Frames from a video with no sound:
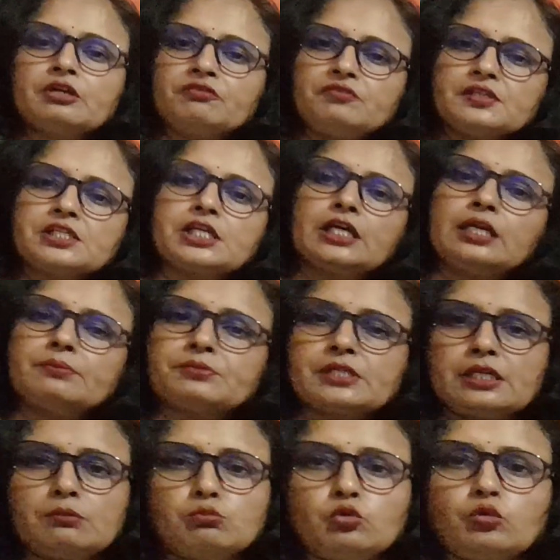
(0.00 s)
which helps
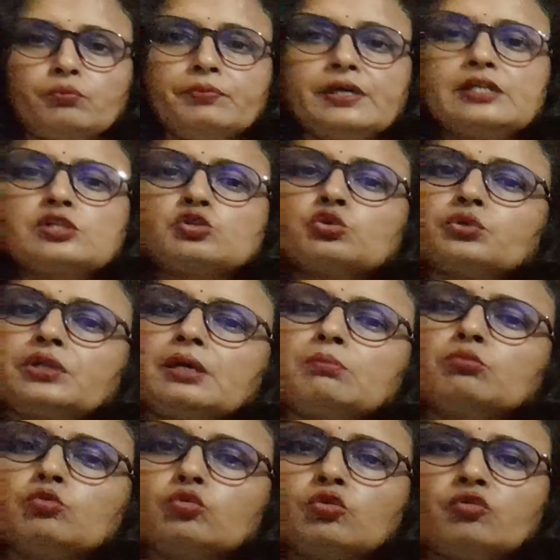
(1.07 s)
in movement, so they
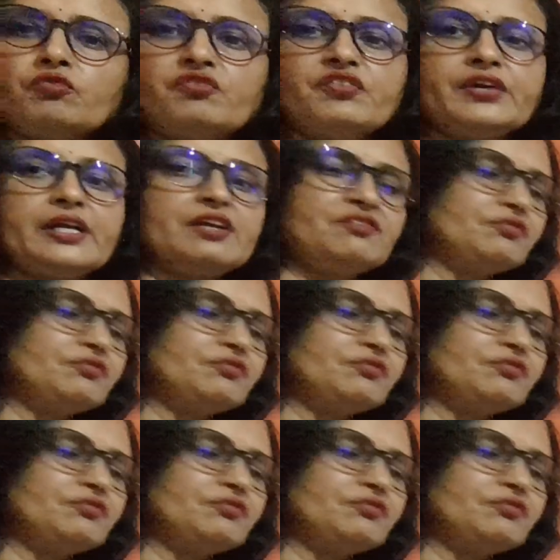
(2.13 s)
move very